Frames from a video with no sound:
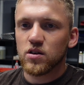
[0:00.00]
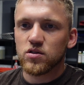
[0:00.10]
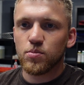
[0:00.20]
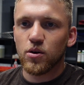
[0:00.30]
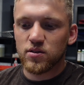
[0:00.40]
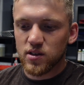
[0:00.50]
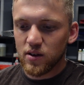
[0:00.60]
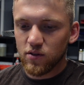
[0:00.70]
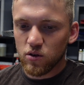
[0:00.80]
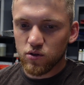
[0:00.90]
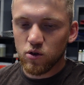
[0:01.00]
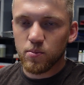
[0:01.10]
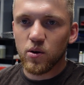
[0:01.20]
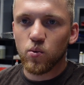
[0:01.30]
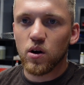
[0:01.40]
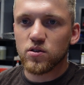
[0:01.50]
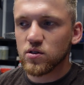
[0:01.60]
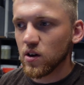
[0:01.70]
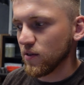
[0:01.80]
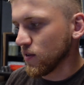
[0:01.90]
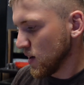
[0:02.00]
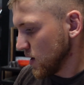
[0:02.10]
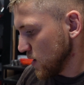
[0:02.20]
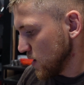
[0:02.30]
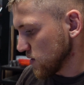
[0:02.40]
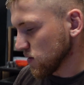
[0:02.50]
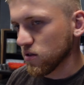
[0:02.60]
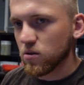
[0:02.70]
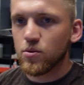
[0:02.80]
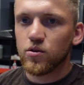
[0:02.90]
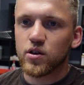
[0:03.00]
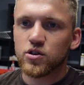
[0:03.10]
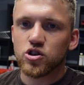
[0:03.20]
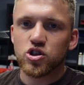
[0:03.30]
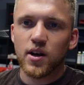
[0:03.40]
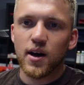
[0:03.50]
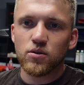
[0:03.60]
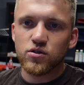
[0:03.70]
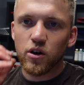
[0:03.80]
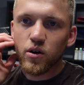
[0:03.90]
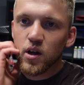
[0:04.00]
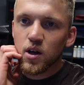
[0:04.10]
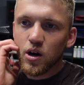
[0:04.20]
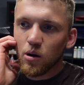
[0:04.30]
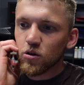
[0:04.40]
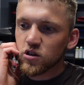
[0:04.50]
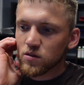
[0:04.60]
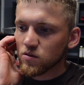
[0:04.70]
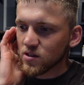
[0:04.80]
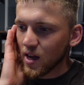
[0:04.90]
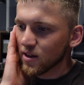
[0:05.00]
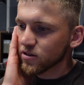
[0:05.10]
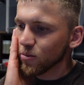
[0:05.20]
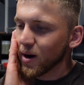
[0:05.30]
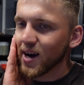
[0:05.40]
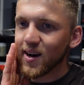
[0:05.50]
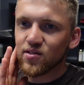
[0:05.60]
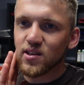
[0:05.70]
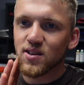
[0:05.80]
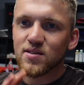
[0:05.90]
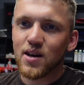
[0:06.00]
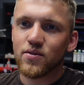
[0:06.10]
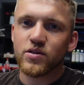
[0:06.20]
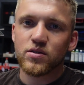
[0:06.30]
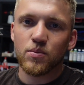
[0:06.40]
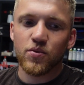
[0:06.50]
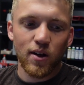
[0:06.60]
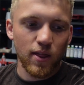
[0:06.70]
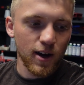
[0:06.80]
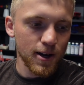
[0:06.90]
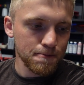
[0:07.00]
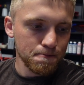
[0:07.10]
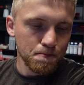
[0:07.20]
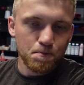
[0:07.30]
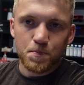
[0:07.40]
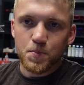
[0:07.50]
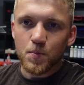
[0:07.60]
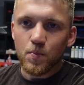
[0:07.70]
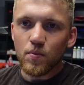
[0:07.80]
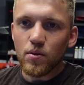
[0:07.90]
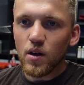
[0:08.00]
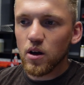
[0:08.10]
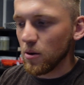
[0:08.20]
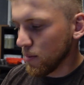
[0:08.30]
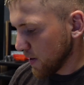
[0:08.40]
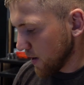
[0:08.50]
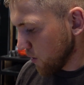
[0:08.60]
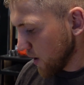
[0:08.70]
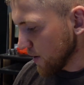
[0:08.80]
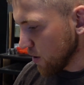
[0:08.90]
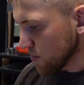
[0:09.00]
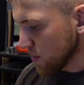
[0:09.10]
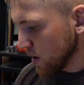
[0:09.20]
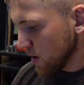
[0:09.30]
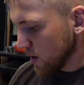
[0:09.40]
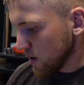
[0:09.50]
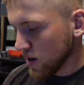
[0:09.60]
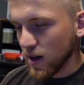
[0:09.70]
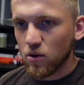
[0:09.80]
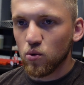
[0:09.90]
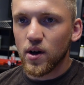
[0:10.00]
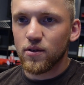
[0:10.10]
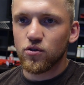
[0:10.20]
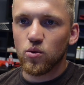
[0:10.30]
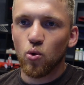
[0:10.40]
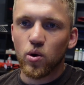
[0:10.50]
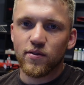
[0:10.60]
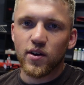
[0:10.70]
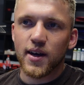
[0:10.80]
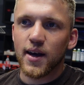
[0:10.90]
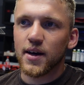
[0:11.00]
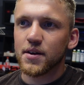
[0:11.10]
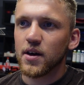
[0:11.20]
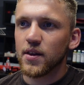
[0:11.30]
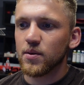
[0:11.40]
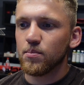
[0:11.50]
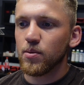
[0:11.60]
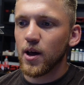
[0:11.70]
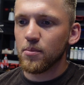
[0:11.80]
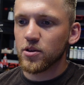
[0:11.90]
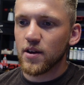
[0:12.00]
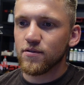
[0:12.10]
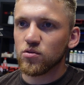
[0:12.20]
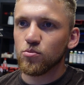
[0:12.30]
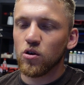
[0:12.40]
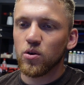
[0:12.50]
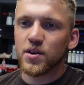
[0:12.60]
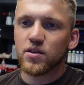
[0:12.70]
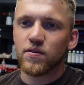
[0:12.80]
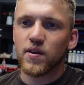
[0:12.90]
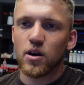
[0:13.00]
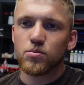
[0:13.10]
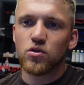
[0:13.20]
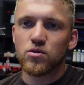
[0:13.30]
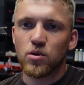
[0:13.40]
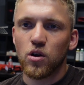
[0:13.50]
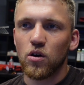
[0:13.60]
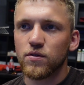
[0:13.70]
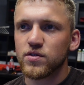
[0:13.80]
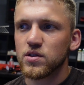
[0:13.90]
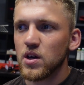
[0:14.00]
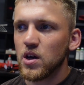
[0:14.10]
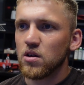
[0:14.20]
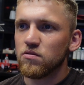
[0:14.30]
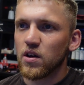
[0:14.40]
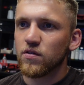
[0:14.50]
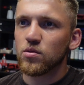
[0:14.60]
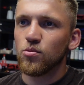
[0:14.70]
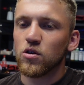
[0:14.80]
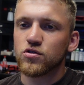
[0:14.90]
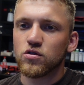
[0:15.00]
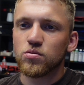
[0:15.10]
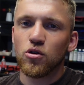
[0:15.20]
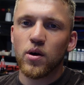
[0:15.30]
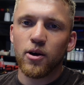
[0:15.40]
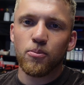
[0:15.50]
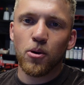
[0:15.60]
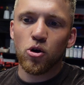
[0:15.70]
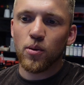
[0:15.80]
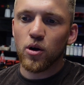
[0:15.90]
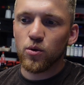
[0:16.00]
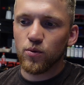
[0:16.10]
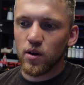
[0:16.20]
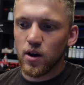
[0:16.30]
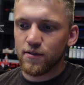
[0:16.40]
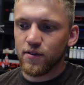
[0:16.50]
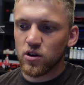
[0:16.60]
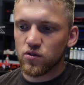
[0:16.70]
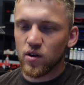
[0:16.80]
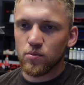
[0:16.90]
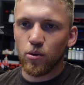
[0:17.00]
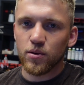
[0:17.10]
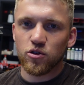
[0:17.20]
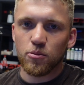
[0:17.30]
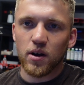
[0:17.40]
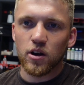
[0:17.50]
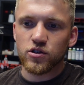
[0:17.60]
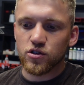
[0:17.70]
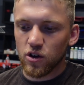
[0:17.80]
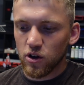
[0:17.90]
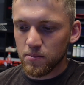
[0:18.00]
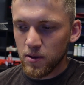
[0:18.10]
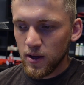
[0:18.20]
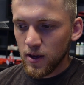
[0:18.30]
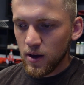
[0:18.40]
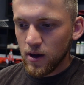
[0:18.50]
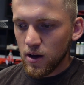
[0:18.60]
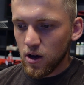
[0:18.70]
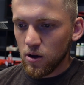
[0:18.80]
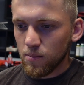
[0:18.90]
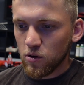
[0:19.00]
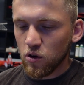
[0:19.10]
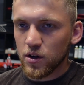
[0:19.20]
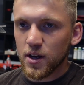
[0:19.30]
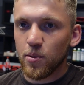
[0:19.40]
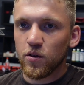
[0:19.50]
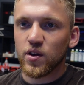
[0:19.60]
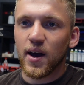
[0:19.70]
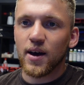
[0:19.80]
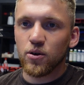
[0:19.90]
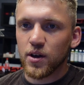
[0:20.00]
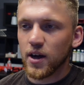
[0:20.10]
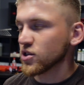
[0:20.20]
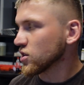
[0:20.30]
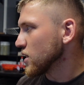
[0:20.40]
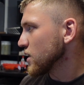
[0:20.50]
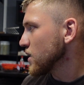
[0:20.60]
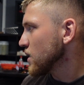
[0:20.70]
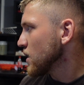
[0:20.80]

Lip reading: So I can put the TV on, do a bit of work stuff, listen to some music and just chill out. So I'll probably stay here till about 6:30, 7, something like that. And then I'll head home, let Lord out for a walk if I can, and then plan my day for tomorrow. I need to fill up, do some cloths, ready for tomorrow. So tomorrow out mobile, first thing probably till about lunchtime. I've got to nip over to Aldi actually